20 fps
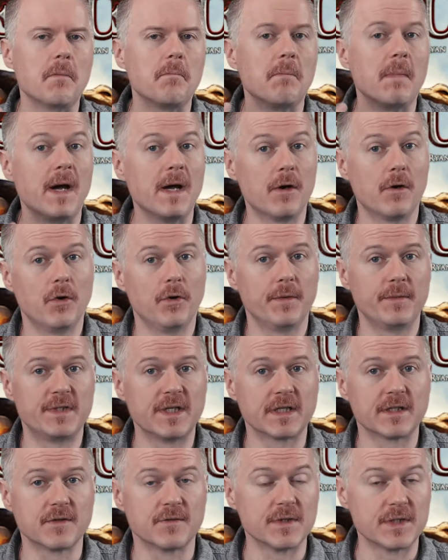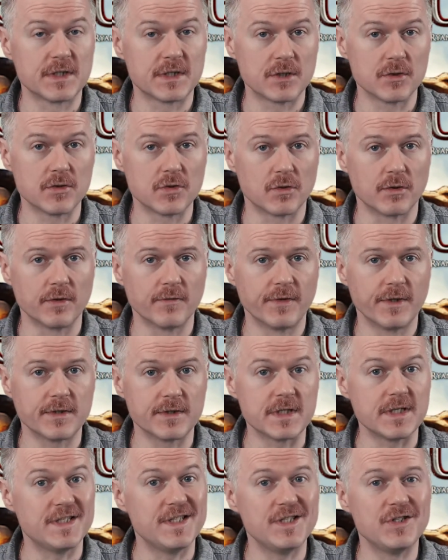my whole objective of this tutorial video is
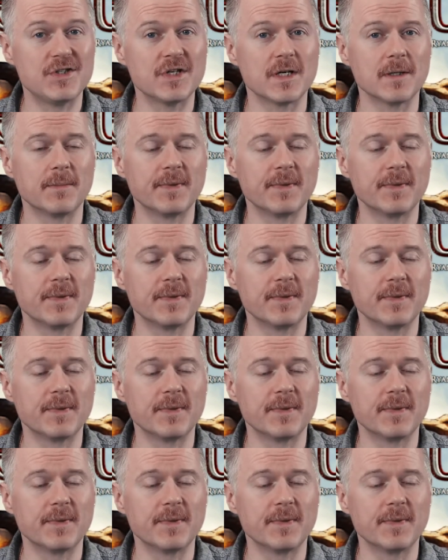to teach you how to